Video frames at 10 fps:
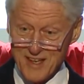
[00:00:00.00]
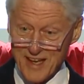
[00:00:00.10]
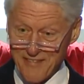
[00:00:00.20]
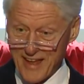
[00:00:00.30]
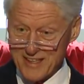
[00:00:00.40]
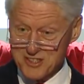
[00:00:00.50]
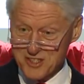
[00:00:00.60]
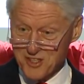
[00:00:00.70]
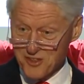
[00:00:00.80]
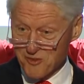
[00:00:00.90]
That is
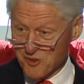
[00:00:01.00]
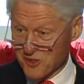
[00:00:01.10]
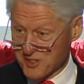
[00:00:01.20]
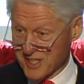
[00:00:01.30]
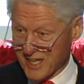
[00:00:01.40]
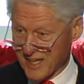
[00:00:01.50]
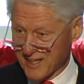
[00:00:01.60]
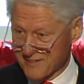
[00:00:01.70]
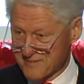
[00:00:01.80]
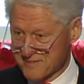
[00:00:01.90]
still the rule today.
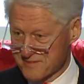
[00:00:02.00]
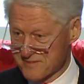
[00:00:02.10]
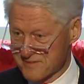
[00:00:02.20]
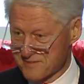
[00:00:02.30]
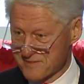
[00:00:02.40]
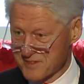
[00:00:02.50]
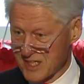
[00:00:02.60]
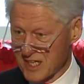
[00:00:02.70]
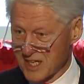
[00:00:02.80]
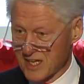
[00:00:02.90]

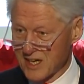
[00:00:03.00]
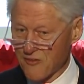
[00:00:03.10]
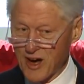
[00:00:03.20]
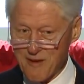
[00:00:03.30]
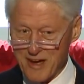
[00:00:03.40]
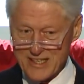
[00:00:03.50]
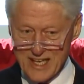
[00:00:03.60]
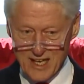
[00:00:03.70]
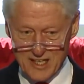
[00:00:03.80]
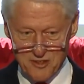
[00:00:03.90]
Why am I
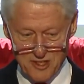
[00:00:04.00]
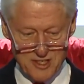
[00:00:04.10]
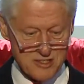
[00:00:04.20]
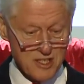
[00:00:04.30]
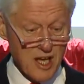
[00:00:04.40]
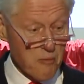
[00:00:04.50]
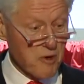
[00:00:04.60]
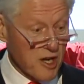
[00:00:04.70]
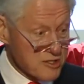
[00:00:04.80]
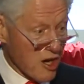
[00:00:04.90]
telling you this?
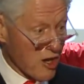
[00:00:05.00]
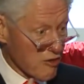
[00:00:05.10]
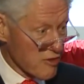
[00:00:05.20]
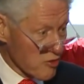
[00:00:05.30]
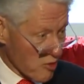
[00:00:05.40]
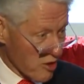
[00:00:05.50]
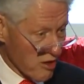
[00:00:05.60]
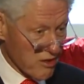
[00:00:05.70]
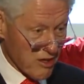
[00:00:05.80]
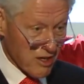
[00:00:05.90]
Because all over the
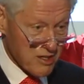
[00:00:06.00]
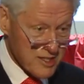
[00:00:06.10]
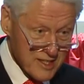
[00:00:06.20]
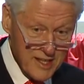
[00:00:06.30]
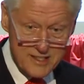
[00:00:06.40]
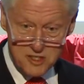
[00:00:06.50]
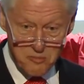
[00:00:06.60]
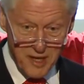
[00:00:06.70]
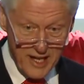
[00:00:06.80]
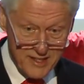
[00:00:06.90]
world there are good things and
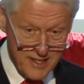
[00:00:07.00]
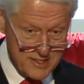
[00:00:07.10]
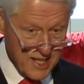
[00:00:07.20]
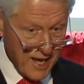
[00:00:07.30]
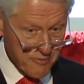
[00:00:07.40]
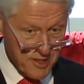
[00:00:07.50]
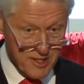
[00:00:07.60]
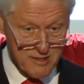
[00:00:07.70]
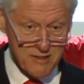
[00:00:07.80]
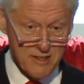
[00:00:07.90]
bad things happening.
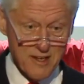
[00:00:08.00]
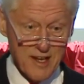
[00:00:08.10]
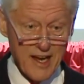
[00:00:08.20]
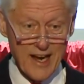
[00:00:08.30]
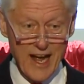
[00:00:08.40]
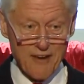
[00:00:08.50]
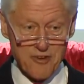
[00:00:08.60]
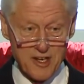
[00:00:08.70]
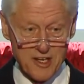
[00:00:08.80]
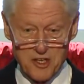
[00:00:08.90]
In
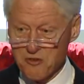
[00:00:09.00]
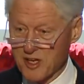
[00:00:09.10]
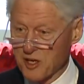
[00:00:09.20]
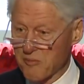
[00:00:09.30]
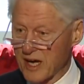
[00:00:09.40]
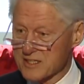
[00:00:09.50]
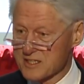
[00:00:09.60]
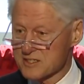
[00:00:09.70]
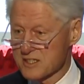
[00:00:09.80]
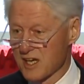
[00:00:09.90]
Africa, you read about
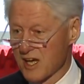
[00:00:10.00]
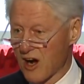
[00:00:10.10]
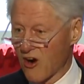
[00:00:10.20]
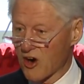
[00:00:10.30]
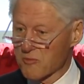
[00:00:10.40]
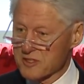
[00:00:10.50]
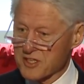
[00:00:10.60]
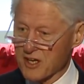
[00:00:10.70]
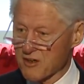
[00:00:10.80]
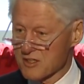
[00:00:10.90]
this horrible
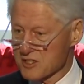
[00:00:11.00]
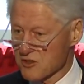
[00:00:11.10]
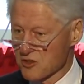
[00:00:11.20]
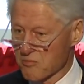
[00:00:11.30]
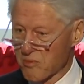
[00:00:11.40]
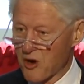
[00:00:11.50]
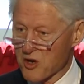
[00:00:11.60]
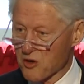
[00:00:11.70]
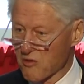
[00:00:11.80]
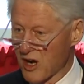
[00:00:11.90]
terrorist group,
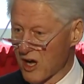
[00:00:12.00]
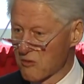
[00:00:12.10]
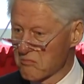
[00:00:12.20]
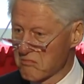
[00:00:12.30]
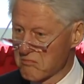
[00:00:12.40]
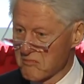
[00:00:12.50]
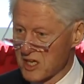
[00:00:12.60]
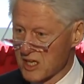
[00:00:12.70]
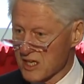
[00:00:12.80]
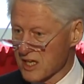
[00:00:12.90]
Boko Haram,
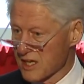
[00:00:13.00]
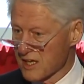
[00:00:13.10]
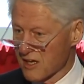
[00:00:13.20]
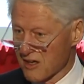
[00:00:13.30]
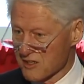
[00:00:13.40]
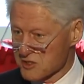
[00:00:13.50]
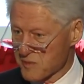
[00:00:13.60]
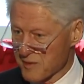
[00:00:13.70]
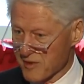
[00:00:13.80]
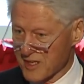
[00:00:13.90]
killing all those
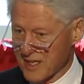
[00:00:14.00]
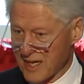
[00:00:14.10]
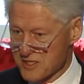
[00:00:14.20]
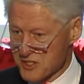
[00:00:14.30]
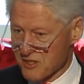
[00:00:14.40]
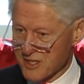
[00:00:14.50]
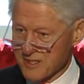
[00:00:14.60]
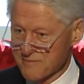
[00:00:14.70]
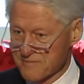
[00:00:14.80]
people in Nigeria.